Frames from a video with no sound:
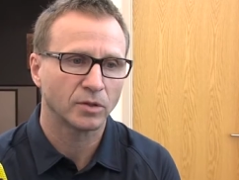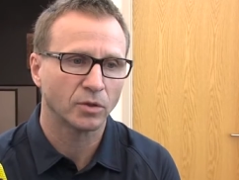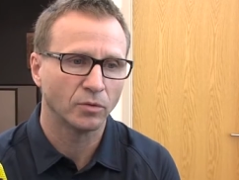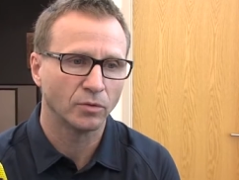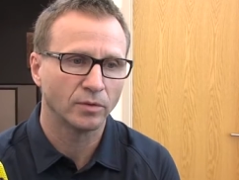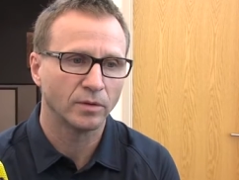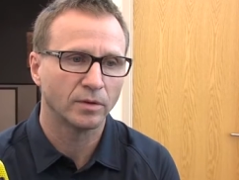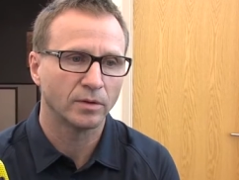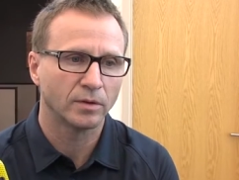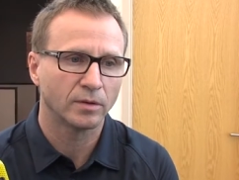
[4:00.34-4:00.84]

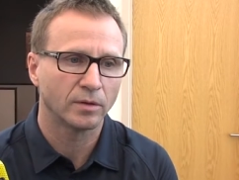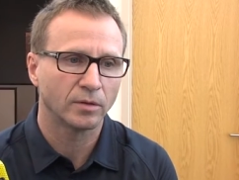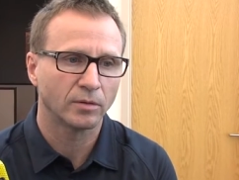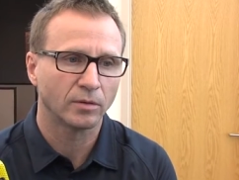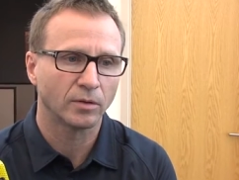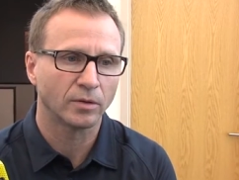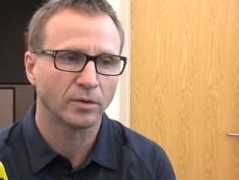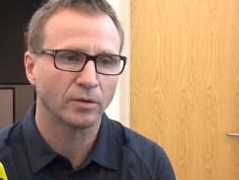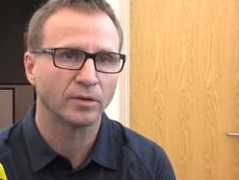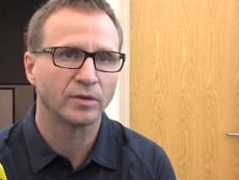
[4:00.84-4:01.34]
told
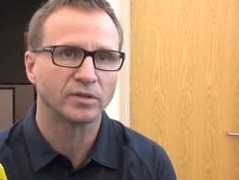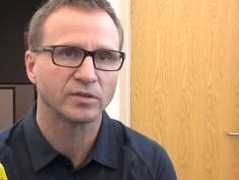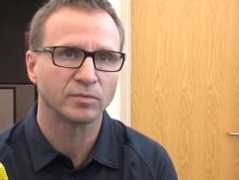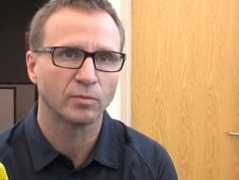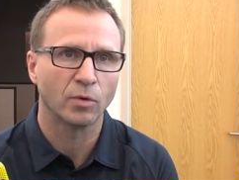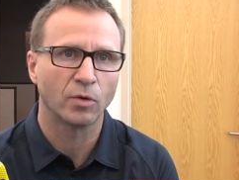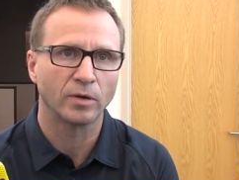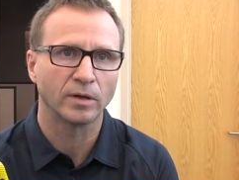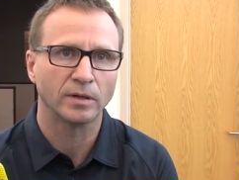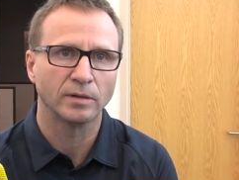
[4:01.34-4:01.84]
earlier this
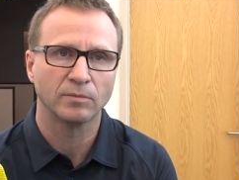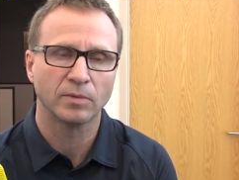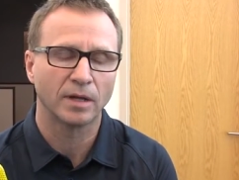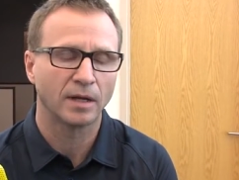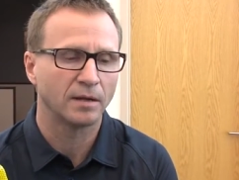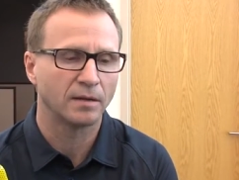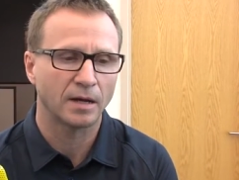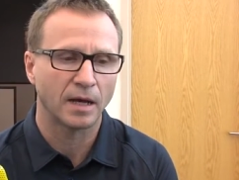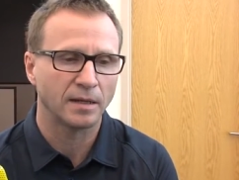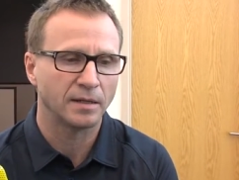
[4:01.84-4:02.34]
morning,
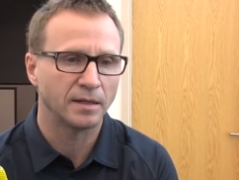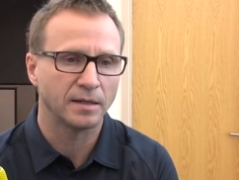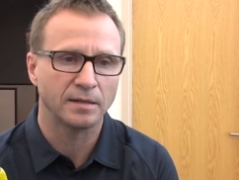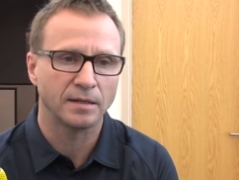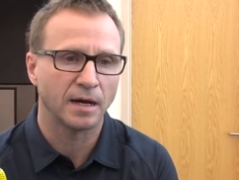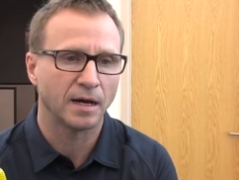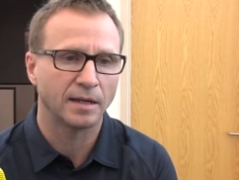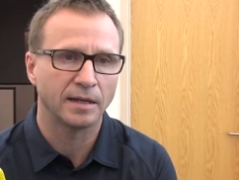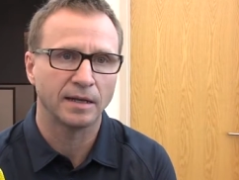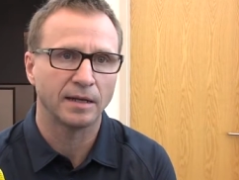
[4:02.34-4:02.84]
but I did
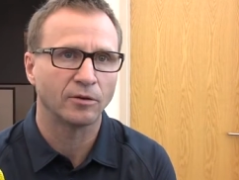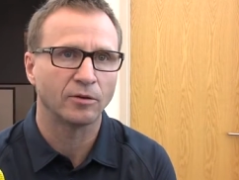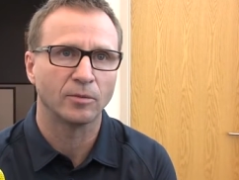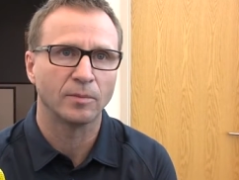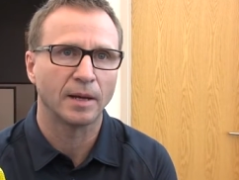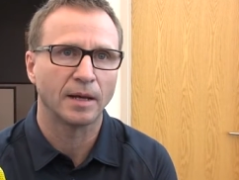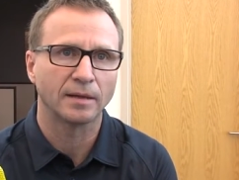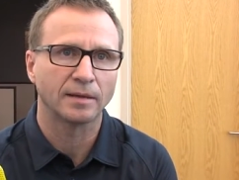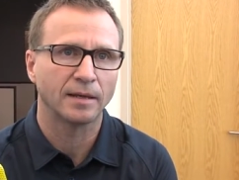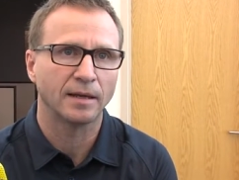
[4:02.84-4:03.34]
not hear
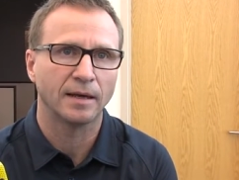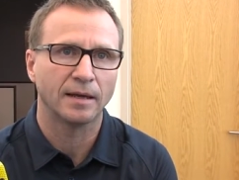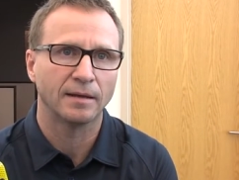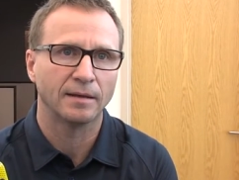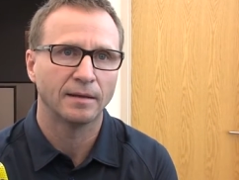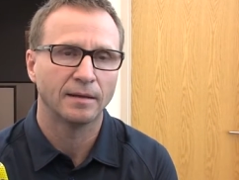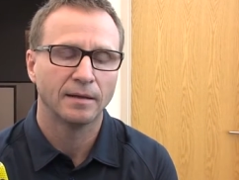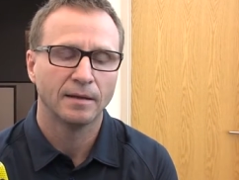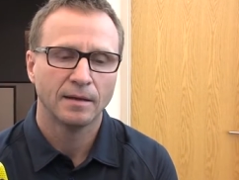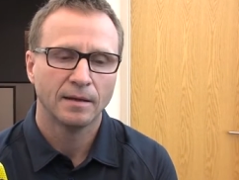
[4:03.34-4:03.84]
about that.
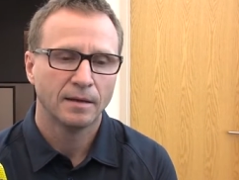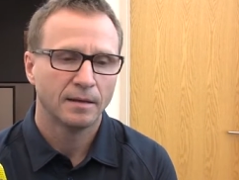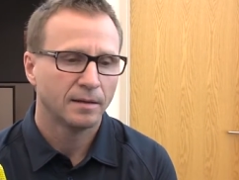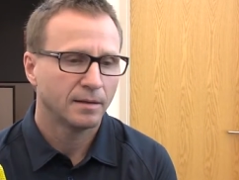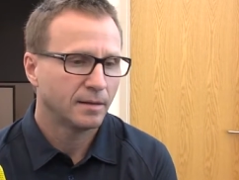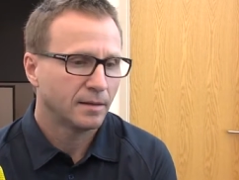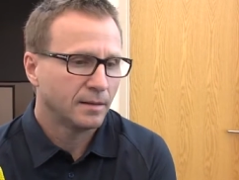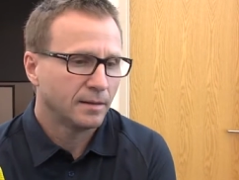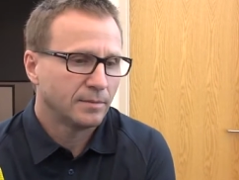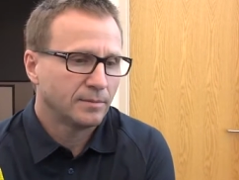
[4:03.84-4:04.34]

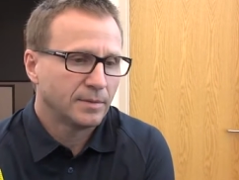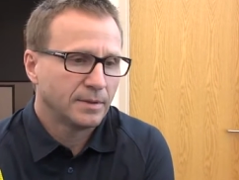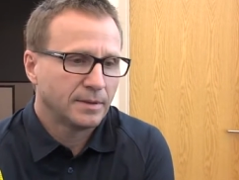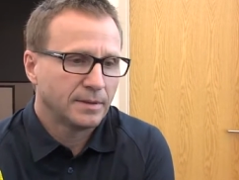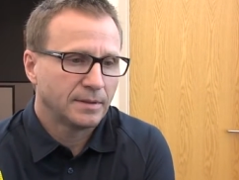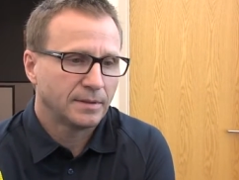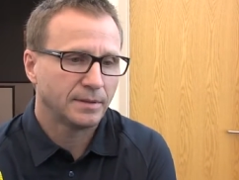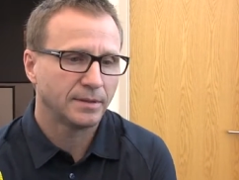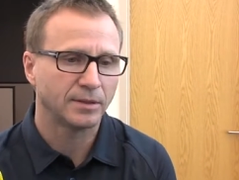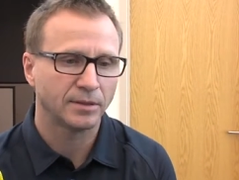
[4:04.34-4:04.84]
Uh, but,
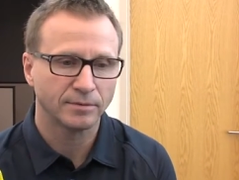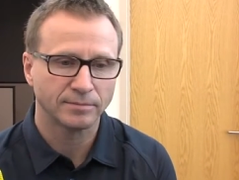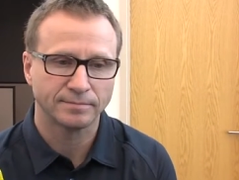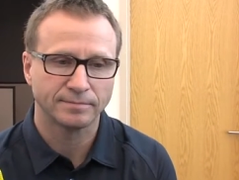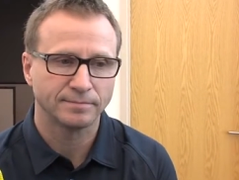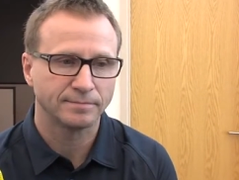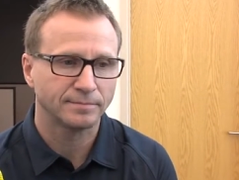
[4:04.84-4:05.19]
you know,